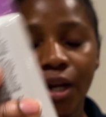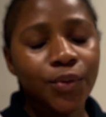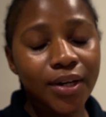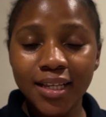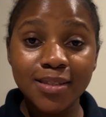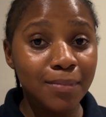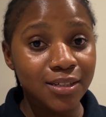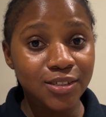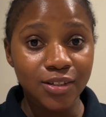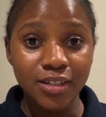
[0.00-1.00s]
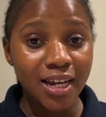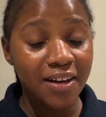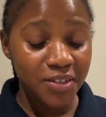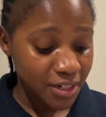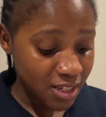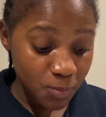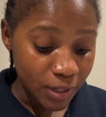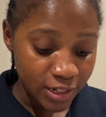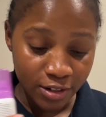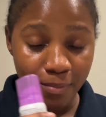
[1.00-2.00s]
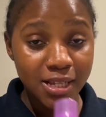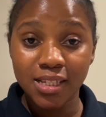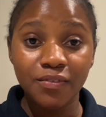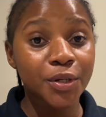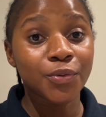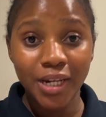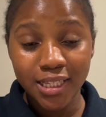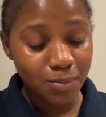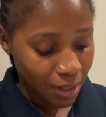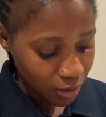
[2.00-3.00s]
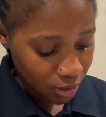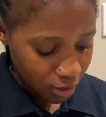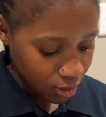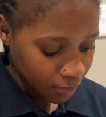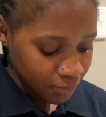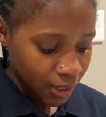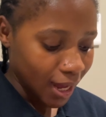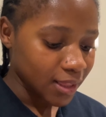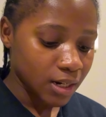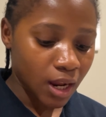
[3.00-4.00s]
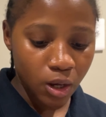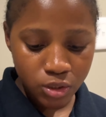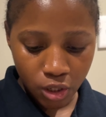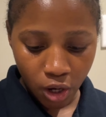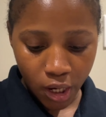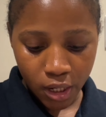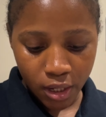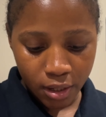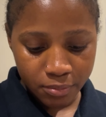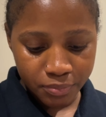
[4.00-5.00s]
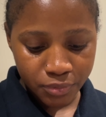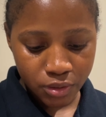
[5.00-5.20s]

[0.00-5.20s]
really smells good i've already sprayed it on myself it really smells good and then i also got a um,